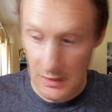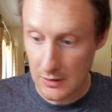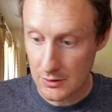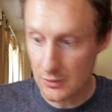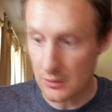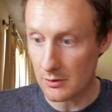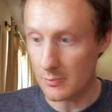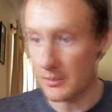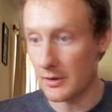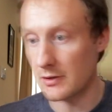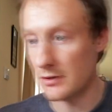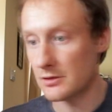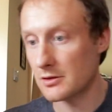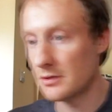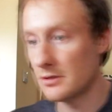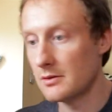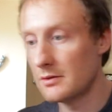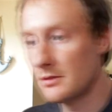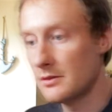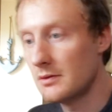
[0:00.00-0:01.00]
Shock mounts.
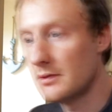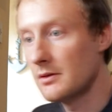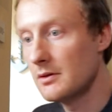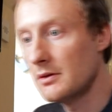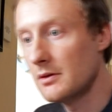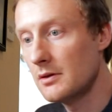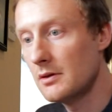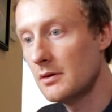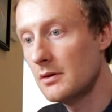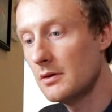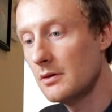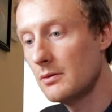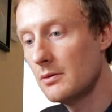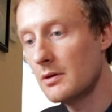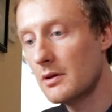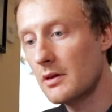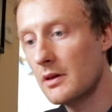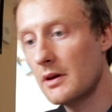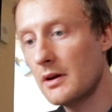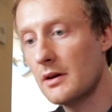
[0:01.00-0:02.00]

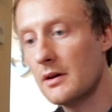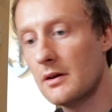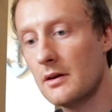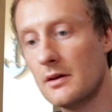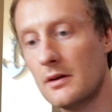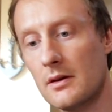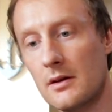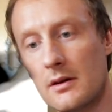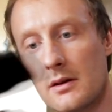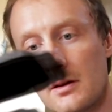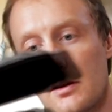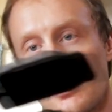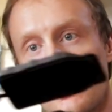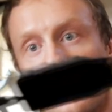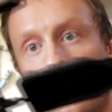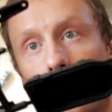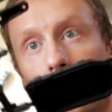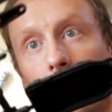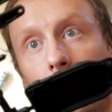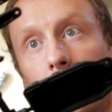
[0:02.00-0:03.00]
Where are they?
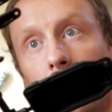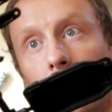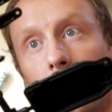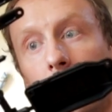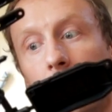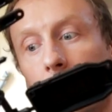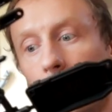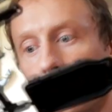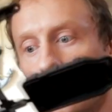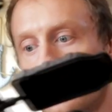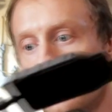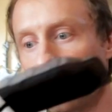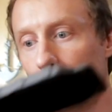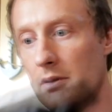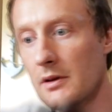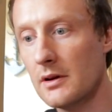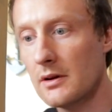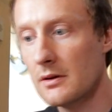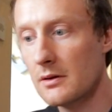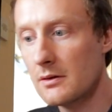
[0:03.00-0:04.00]
Not
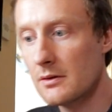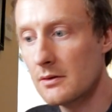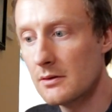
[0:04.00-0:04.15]
there.